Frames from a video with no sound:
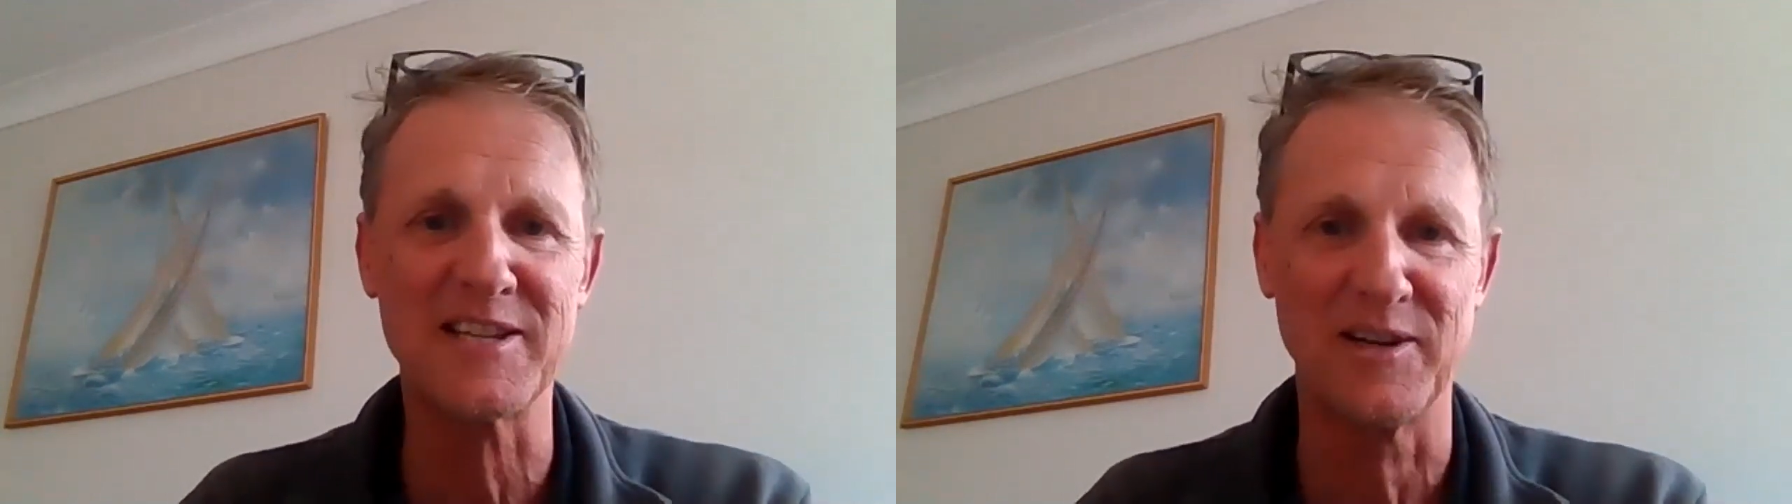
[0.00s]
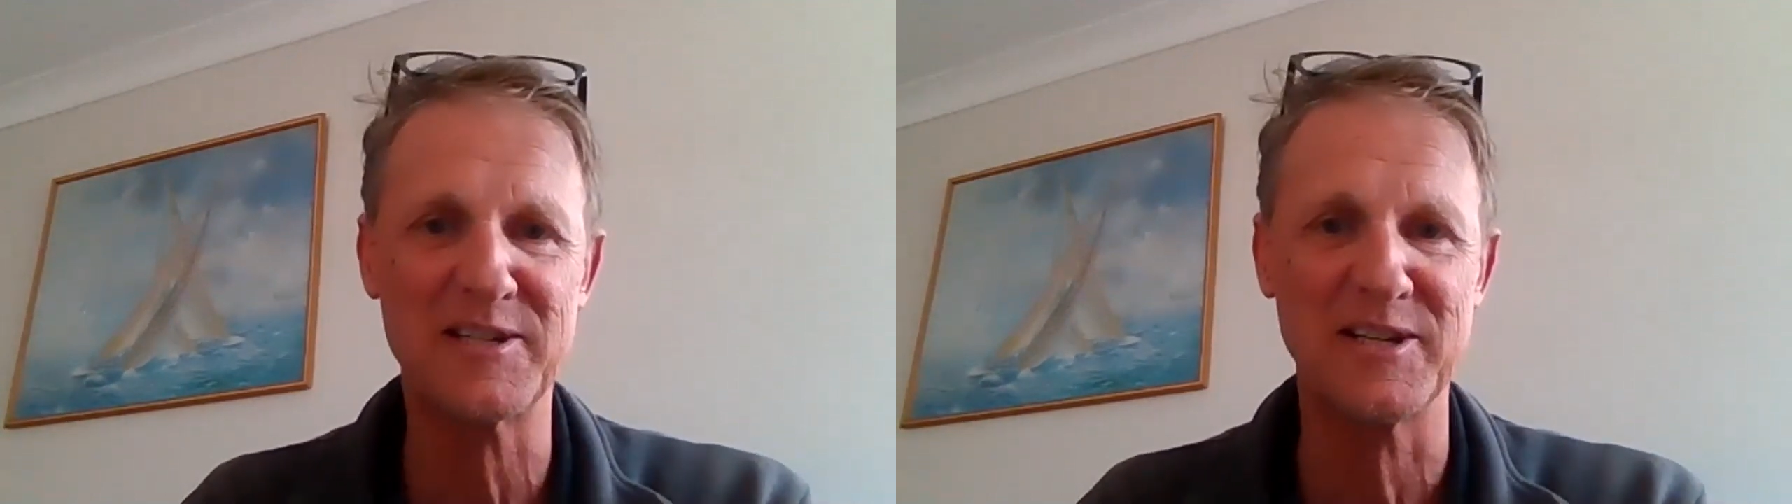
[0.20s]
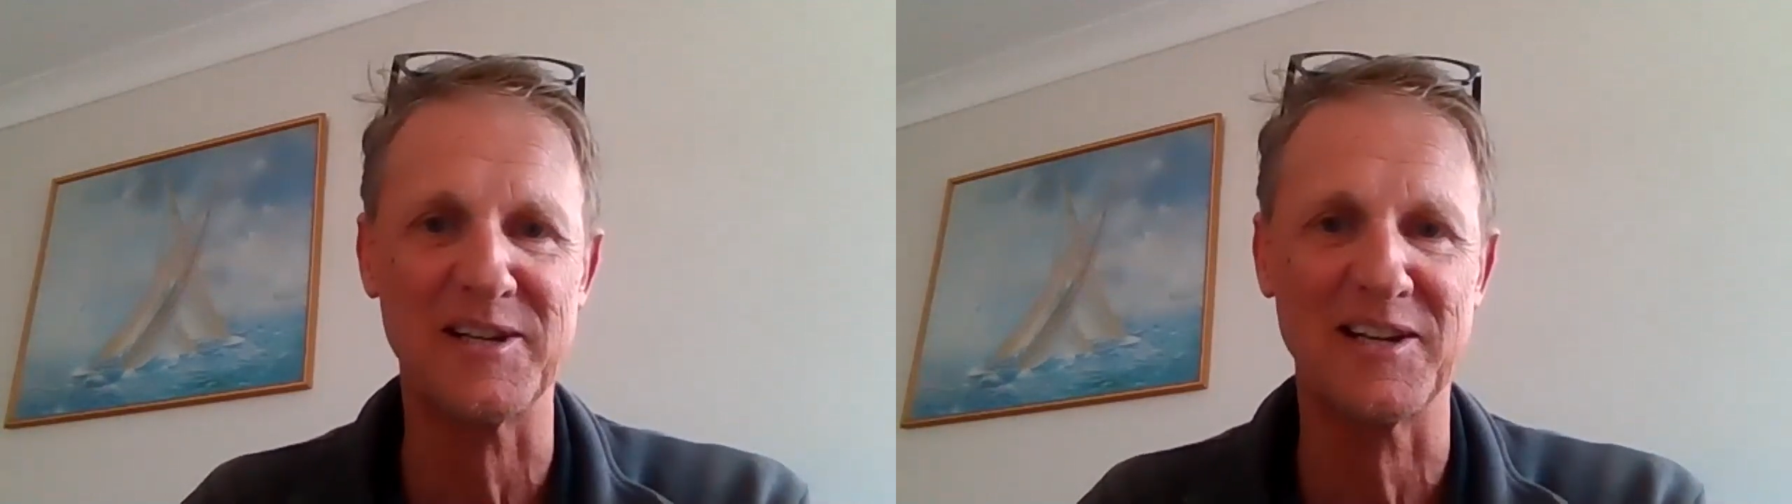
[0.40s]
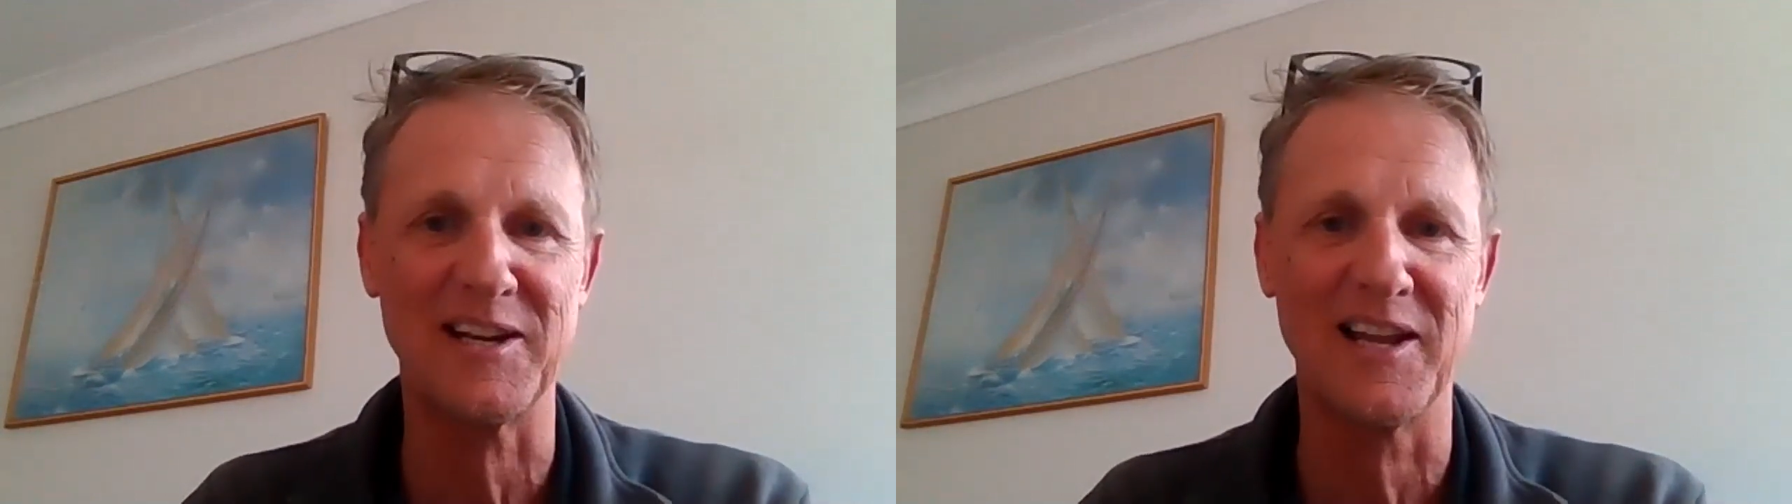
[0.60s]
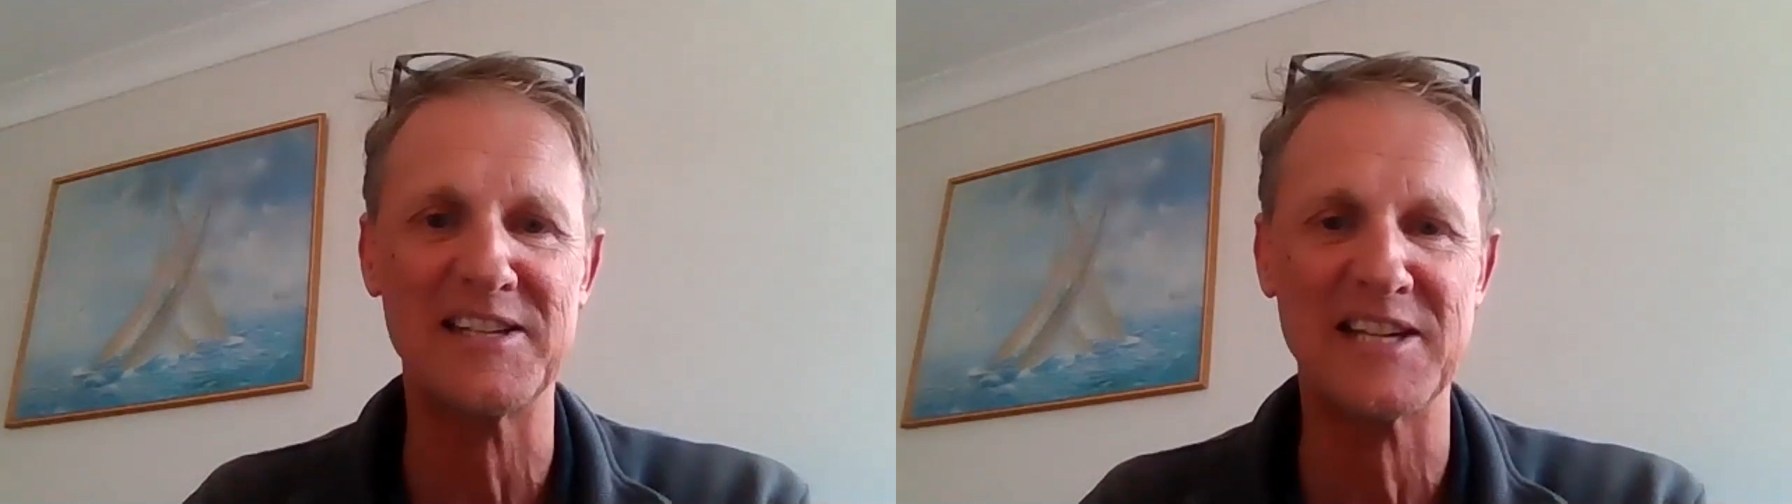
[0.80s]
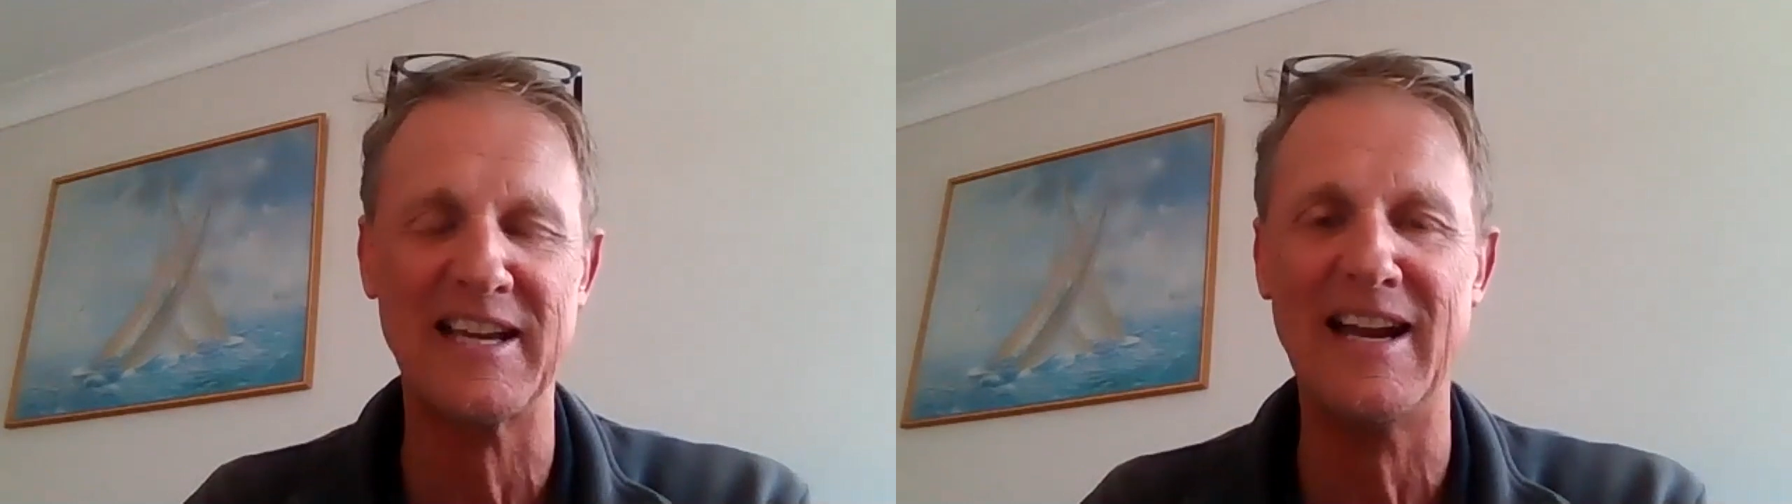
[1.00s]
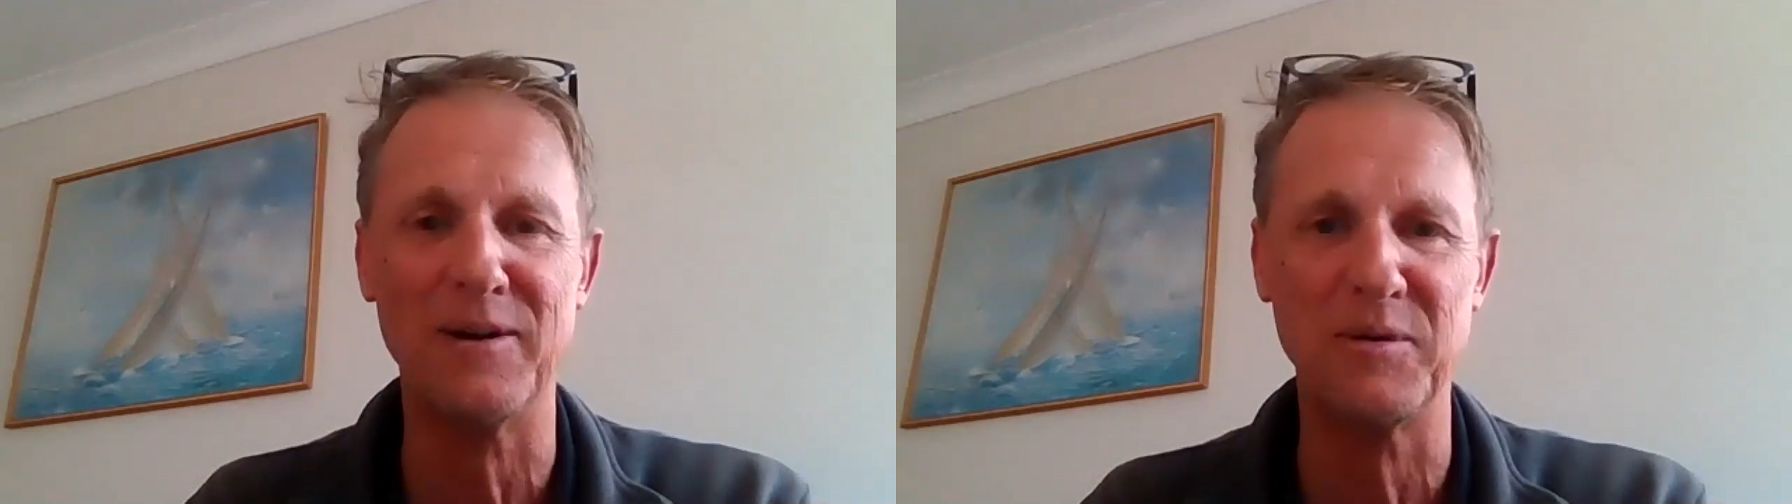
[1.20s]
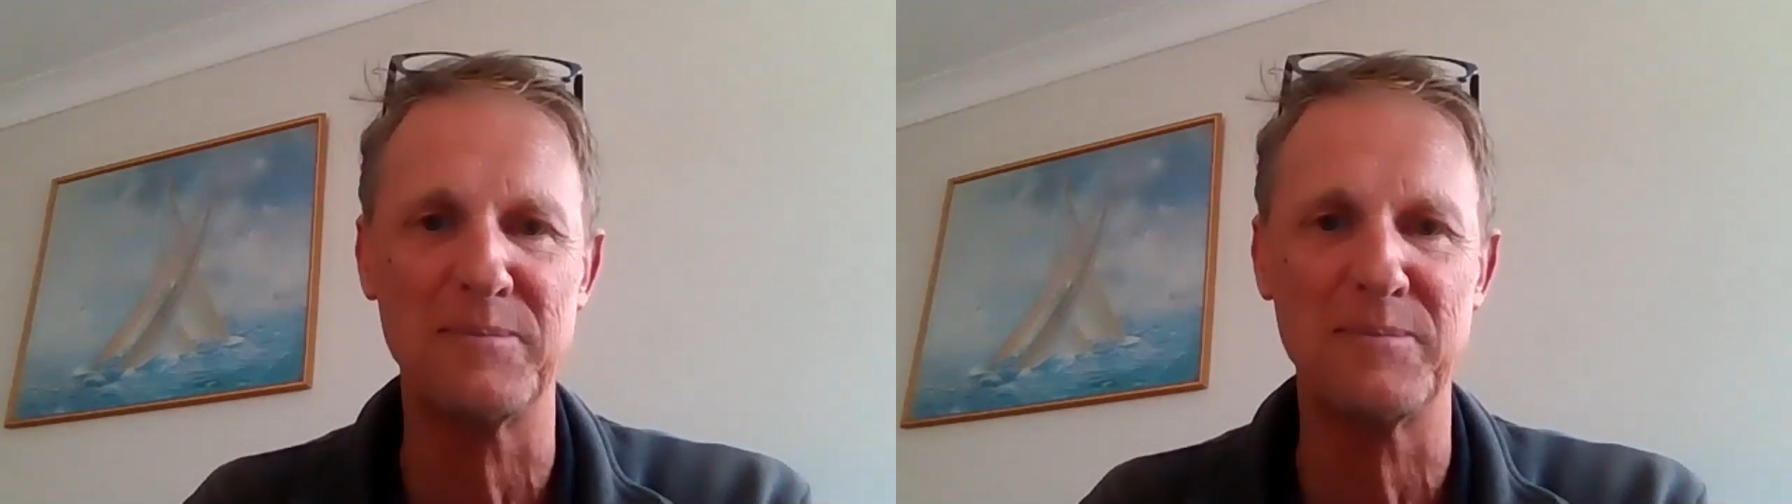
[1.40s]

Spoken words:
so I certainly like to get out with